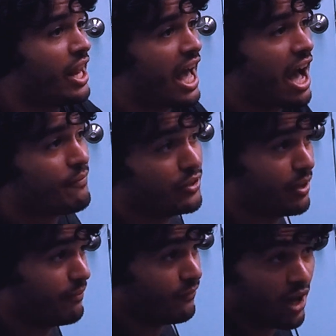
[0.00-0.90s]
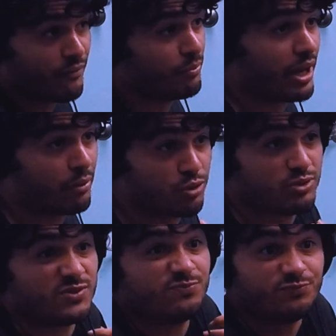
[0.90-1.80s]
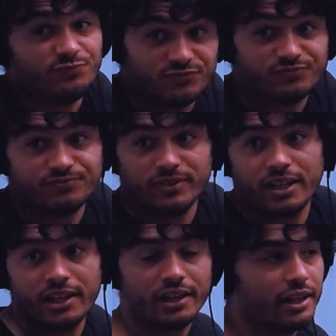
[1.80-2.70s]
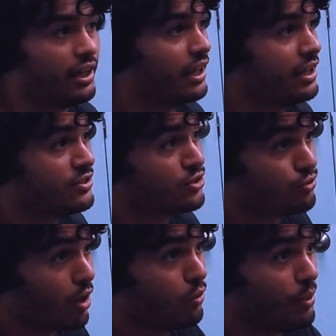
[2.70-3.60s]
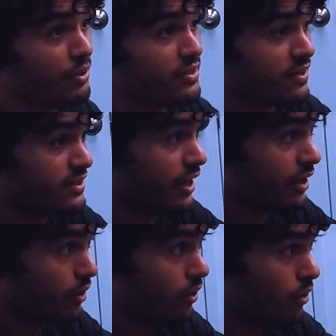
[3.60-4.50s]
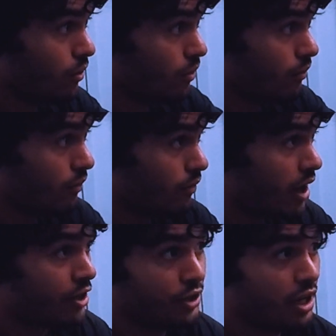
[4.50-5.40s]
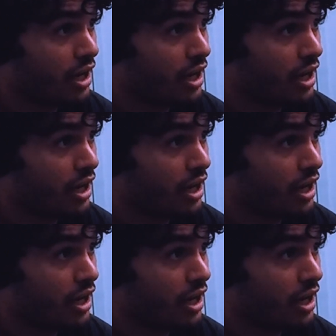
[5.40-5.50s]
half of it back, which was. It struggled me because I was like, I could have got